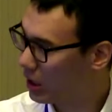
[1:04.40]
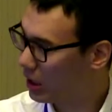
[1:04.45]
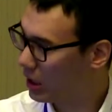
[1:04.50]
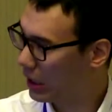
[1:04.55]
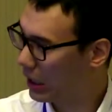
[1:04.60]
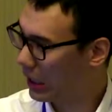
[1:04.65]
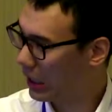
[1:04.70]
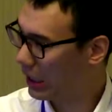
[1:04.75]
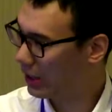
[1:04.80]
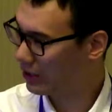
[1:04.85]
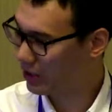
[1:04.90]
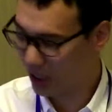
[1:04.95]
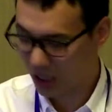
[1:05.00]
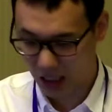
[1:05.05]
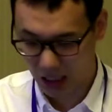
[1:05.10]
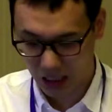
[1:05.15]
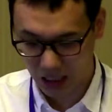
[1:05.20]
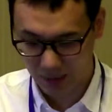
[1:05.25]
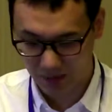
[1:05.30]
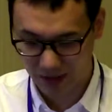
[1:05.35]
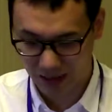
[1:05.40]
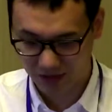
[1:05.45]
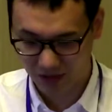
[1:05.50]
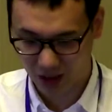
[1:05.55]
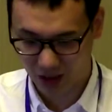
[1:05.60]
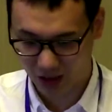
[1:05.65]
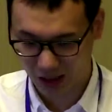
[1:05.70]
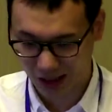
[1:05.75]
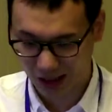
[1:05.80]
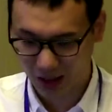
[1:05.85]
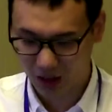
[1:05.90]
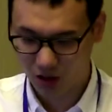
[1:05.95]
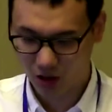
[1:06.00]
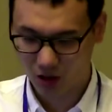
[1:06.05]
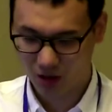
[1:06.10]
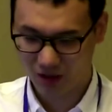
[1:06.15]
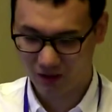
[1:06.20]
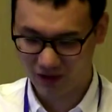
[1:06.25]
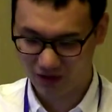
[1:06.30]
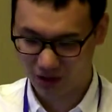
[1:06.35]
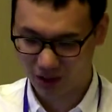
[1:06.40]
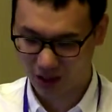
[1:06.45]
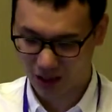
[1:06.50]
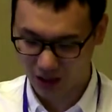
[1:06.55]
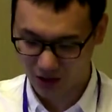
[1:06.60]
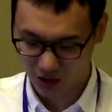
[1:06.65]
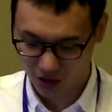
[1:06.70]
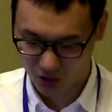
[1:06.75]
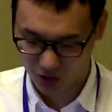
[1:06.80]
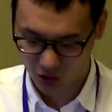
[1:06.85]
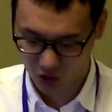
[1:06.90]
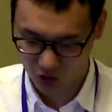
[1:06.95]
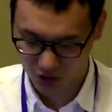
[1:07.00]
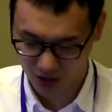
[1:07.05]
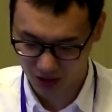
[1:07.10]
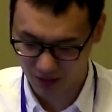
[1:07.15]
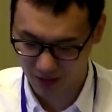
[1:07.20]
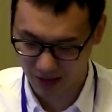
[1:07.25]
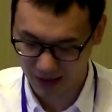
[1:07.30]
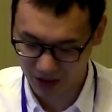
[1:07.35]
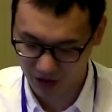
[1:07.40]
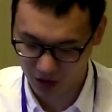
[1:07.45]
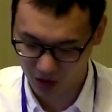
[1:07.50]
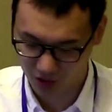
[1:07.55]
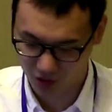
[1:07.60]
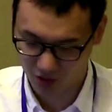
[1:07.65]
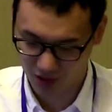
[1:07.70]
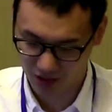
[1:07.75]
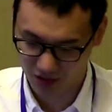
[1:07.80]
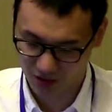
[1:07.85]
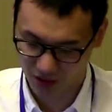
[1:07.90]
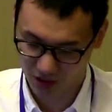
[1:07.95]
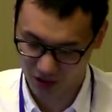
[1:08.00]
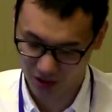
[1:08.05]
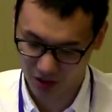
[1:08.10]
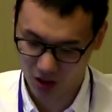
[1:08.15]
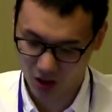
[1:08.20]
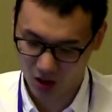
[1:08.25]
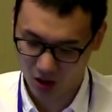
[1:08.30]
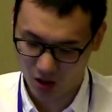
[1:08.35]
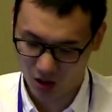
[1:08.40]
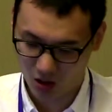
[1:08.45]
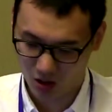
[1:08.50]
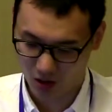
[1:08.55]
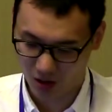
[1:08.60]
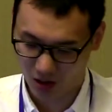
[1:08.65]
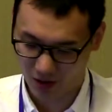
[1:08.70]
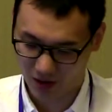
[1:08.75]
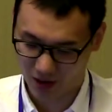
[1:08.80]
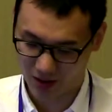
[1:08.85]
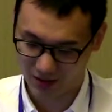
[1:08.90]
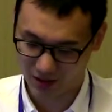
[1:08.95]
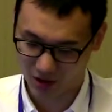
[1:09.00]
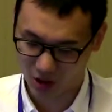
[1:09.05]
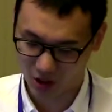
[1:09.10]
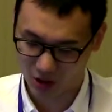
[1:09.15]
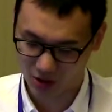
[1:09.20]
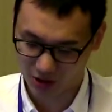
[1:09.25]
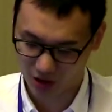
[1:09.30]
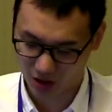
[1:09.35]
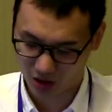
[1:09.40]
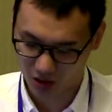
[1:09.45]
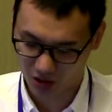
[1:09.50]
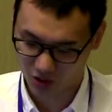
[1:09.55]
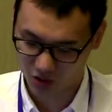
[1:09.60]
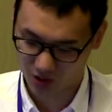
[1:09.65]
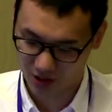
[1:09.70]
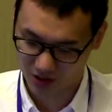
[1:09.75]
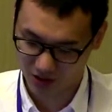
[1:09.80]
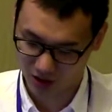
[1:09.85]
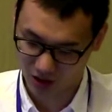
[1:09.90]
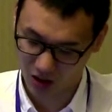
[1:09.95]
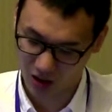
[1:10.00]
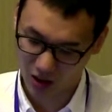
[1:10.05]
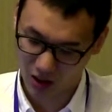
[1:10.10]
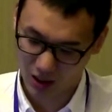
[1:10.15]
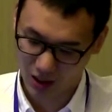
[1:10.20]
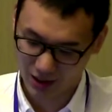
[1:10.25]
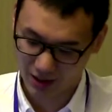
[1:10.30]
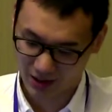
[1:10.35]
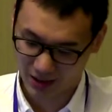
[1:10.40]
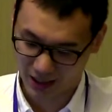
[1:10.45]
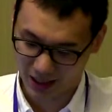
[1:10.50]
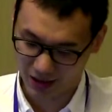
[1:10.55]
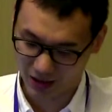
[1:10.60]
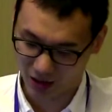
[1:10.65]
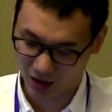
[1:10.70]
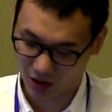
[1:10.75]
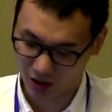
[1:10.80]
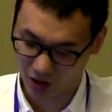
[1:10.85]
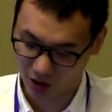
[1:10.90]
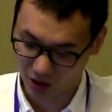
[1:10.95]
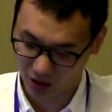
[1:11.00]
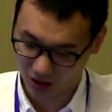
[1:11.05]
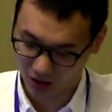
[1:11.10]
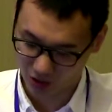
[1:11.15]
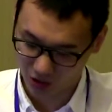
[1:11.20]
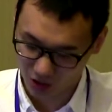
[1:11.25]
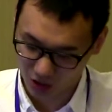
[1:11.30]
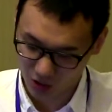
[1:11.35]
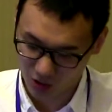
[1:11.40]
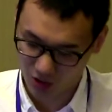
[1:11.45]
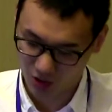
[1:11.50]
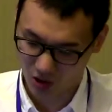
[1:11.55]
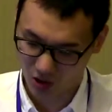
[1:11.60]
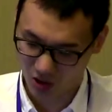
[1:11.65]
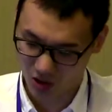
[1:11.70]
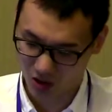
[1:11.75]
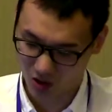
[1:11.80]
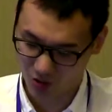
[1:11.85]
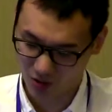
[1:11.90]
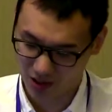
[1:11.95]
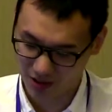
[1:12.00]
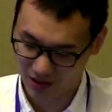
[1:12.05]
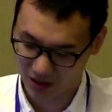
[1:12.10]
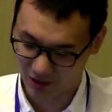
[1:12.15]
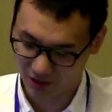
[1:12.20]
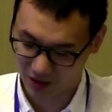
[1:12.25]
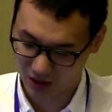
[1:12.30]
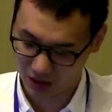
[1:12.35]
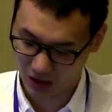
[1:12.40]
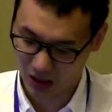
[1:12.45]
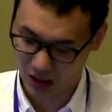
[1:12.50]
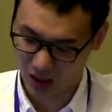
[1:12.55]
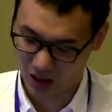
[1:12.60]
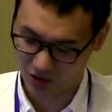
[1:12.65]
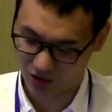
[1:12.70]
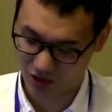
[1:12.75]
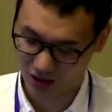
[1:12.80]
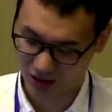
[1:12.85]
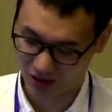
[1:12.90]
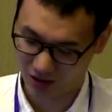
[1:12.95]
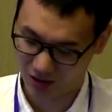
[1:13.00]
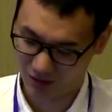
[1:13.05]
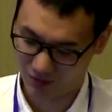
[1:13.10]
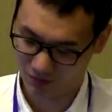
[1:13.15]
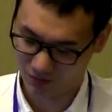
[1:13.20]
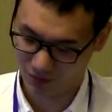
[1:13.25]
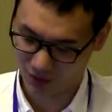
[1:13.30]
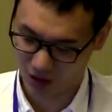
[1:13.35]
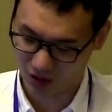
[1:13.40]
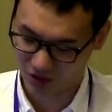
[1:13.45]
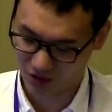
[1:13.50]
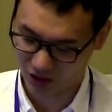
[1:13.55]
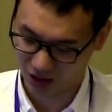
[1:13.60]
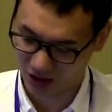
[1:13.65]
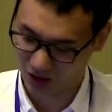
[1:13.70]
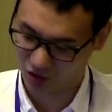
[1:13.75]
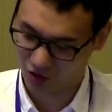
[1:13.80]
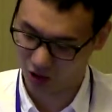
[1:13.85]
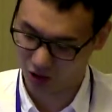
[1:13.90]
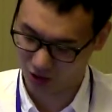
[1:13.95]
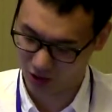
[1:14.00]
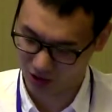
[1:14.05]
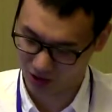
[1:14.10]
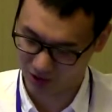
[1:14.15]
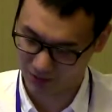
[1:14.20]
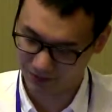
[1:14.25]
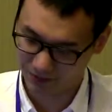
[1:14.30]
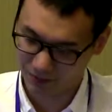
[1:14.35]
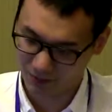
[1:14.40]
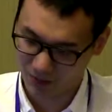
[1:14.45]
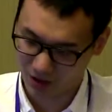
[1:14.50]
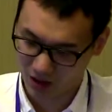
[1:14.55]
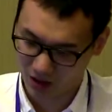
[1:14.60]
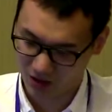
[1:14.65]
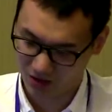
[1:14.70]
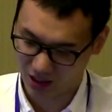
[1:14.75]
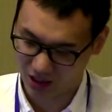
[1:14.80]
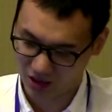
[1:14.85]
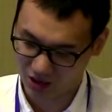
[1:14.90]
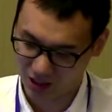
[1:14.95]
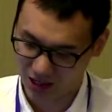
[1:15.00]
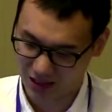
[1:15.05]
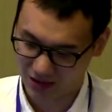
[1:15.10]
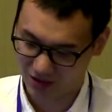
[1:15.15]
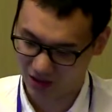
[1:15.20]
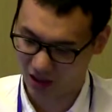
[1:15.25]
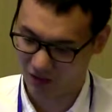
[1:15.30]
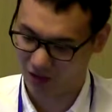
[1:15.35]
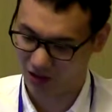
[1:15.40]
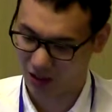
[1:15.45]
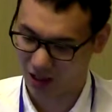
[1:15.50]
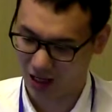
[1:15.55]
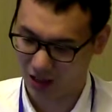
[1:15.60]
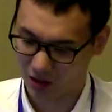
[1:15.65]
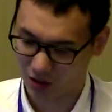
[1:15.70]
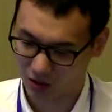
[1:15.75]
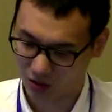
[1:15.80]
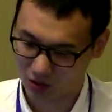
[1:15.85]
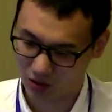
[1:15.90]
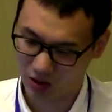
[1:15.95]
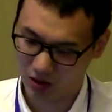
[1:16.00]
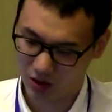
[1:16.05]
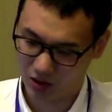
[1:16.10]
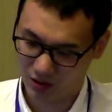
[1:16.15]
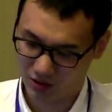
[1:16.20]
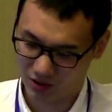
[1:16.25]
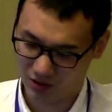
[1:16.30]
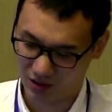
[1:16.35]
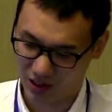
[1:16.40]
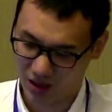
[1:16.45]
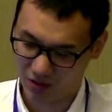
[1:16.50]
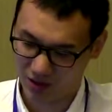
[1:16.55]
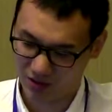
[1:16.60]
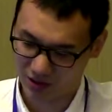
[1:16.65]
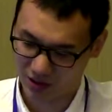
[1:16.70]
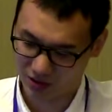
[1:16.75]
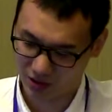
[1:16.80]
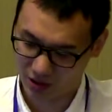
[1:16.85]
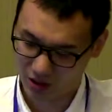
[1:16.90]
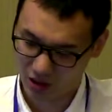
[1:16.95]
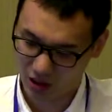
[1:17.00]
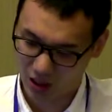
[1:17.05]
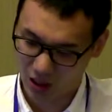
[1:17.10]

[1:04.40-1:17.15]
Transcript: But the clinical investigation shows the mental stressors or the psychological stressor can induce or aggressive skin disorders, such as vitiligo, psoriasis.